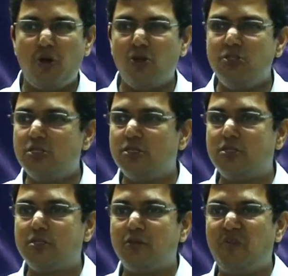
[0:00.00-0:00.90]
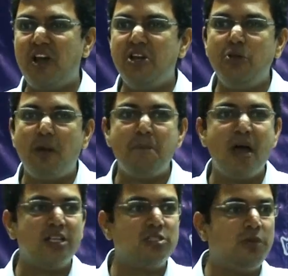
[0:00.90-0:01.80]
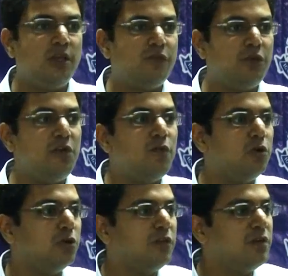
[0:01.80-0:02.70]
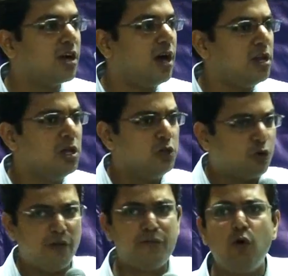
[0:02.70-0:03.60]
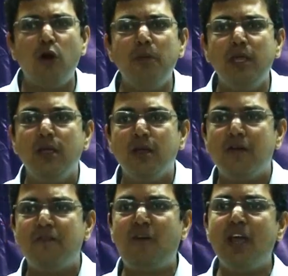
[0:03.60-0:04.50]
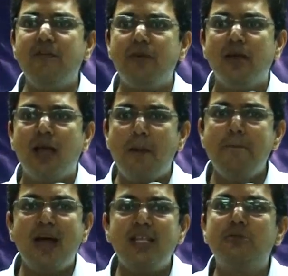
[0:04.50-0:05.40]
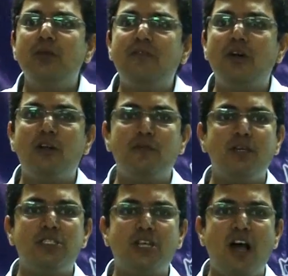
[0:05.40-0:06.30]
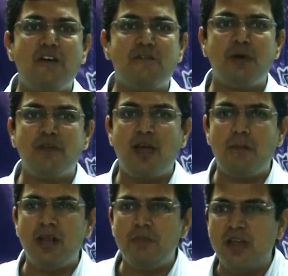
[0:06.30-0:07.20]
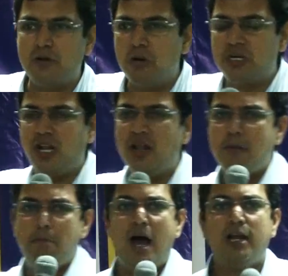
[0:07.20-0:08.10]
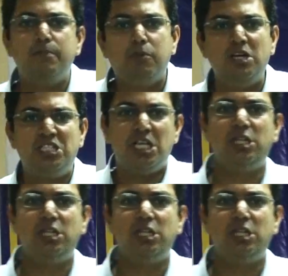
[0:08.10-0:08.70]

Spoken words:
nonsense. Why did you embarrass me? If you didn't want to give a card, you could have told me. Why embarrass me in front of my staff, my family, my total manam poichi,